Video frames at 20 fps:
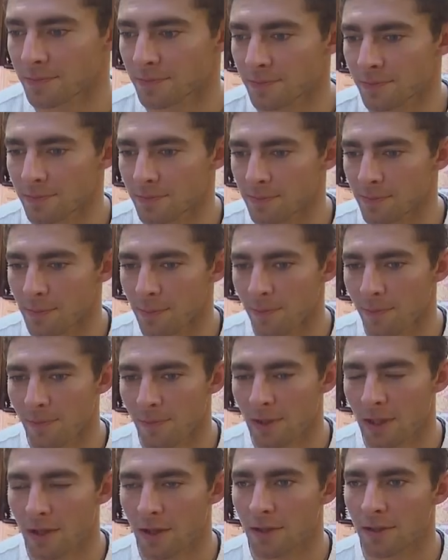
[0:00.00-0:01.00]

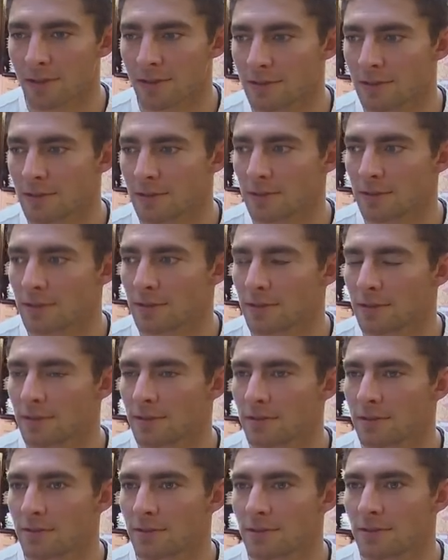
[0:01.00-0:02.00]

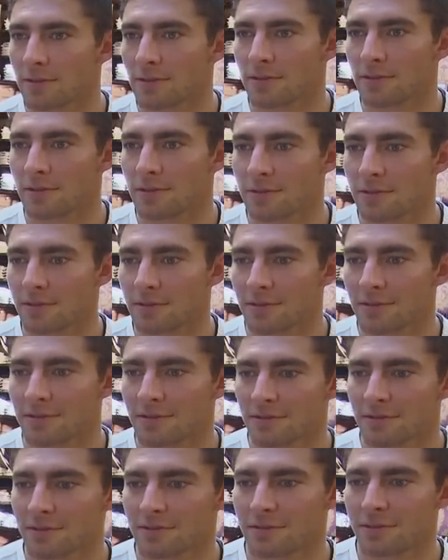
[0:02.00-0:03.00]

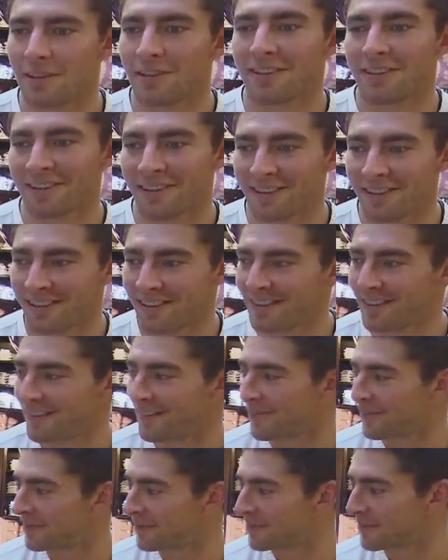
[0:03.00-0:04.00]

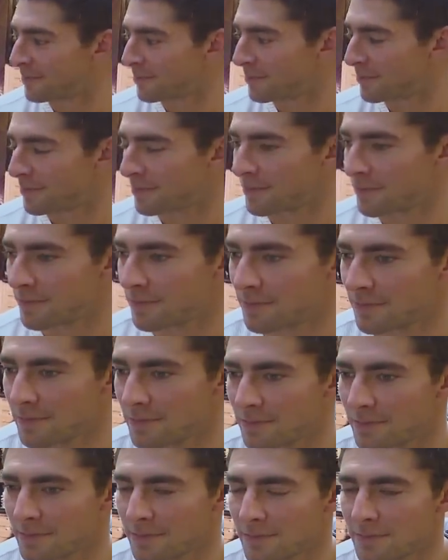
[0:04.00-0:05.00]

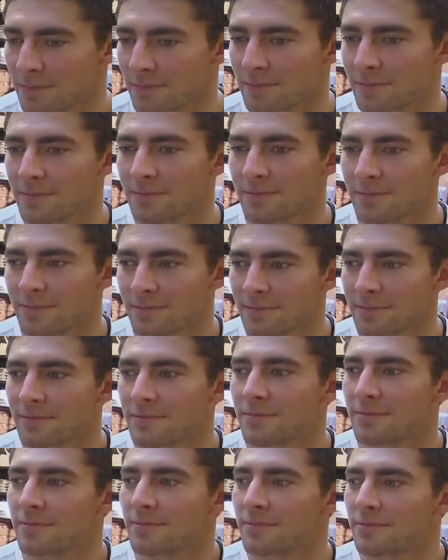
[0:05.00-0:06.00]

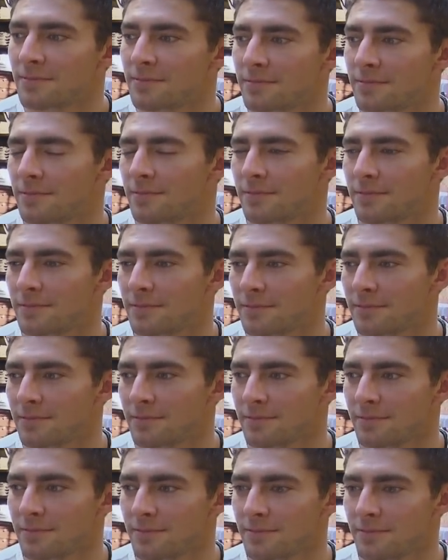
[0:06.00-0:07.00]

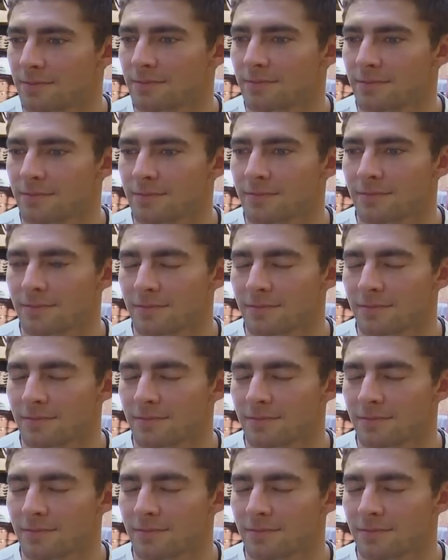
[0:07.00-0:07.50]
(silent)